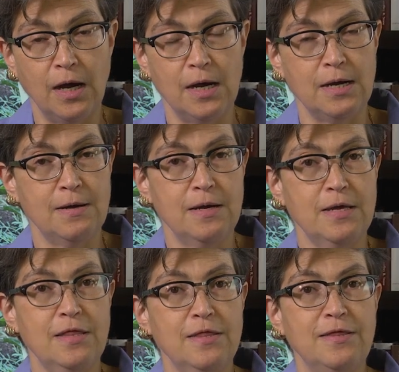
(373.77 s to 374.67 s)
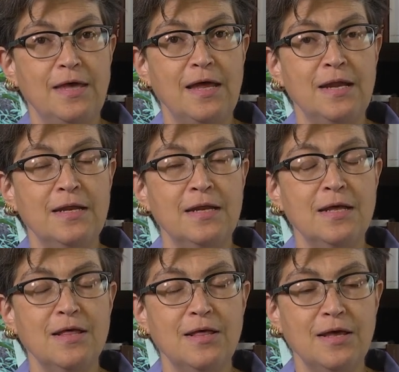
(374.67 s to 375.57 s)
uh, then
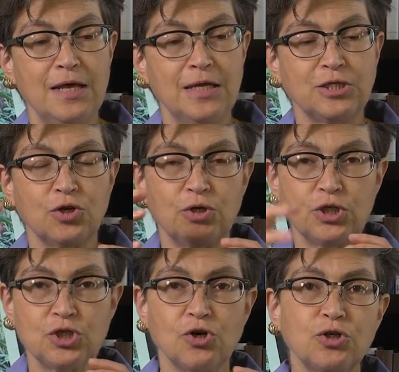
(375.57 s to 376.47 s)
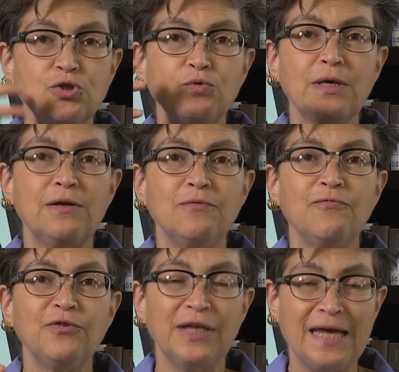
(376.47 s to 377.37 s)
it's going to start to
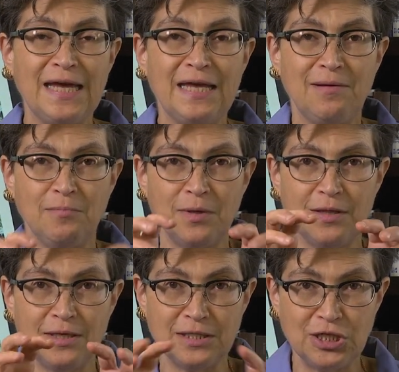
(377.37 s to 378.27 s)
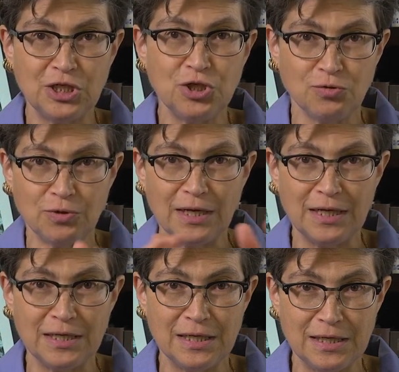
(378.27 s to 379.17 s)
inflame the tissue that
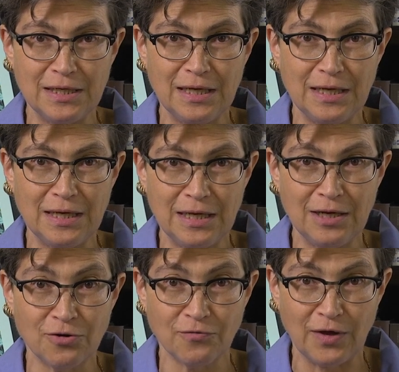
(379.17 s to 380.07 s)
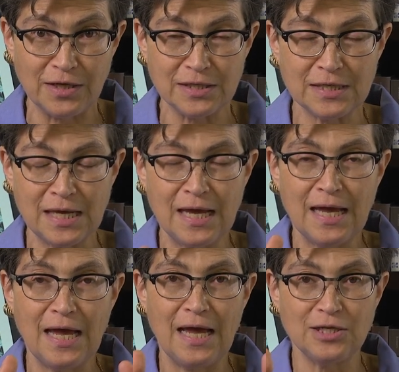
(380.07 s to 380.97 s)
it, it, it innervates.
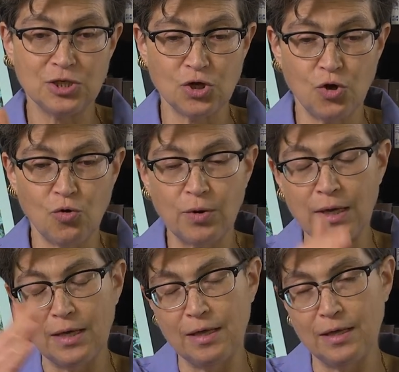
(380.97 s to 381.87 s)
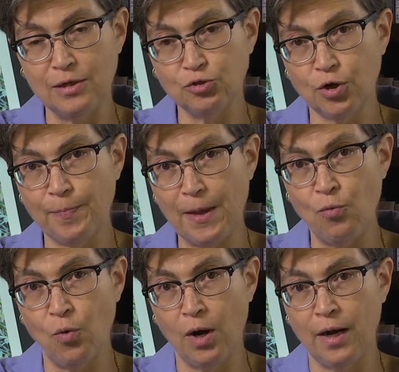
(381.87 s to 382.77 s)
And so
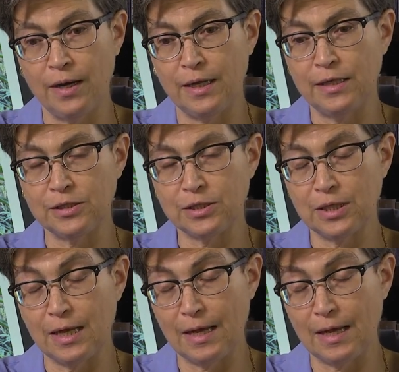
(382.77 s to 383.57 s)
TRPA1 is